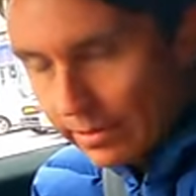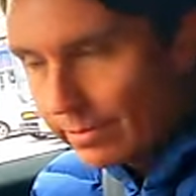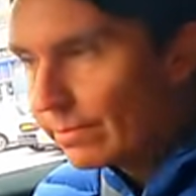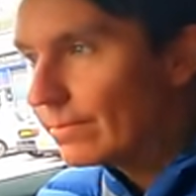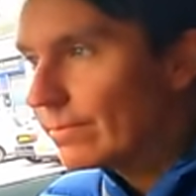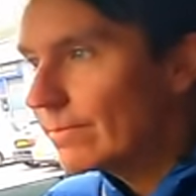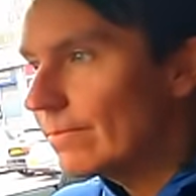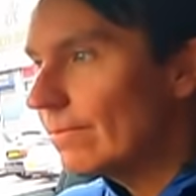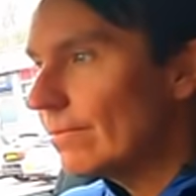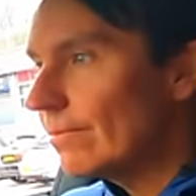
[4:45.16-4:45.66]

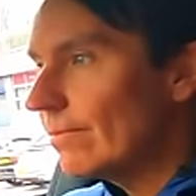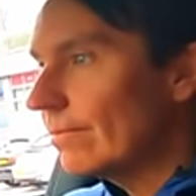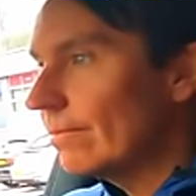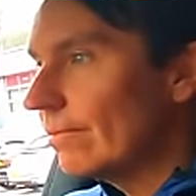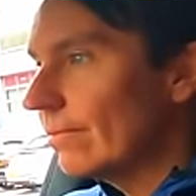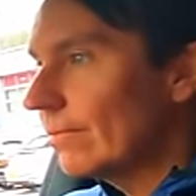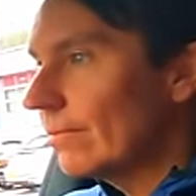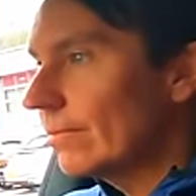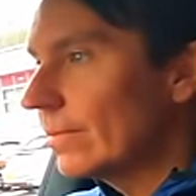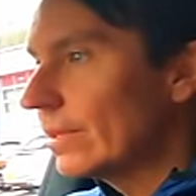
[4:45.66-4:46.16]

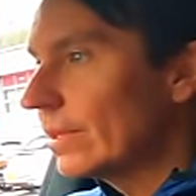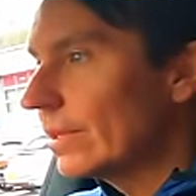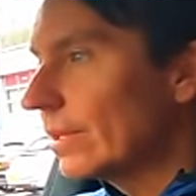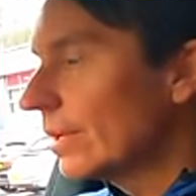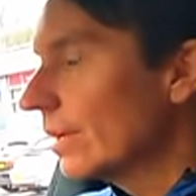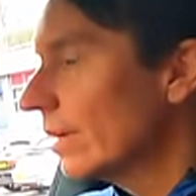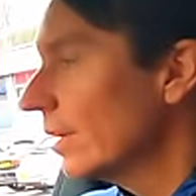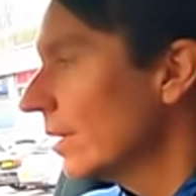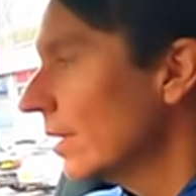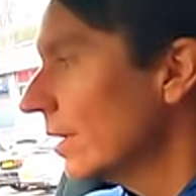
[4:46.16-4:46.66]

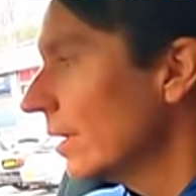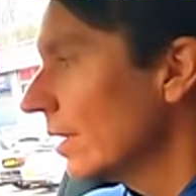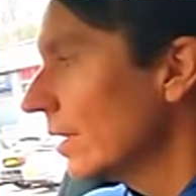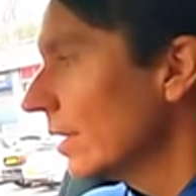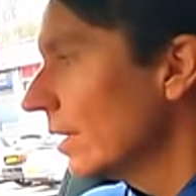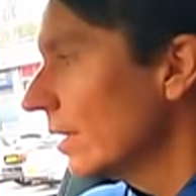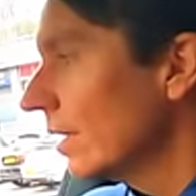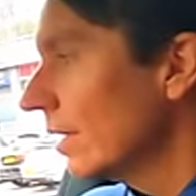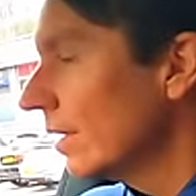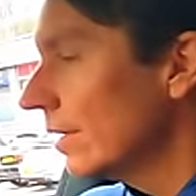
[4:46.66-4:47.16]

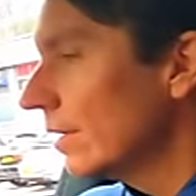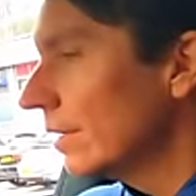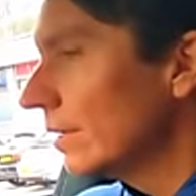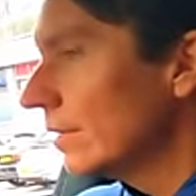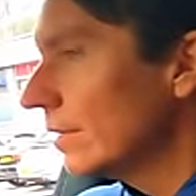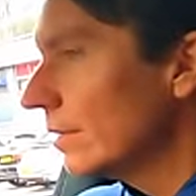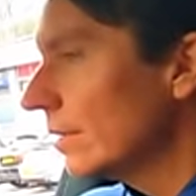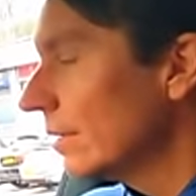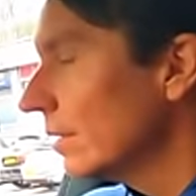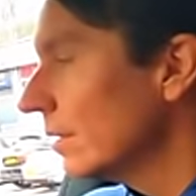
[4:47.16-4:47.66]

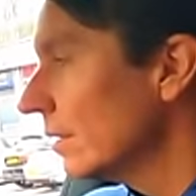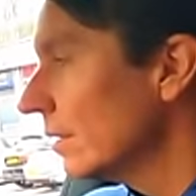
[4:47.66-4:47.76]
No words are spoken by the person on screen.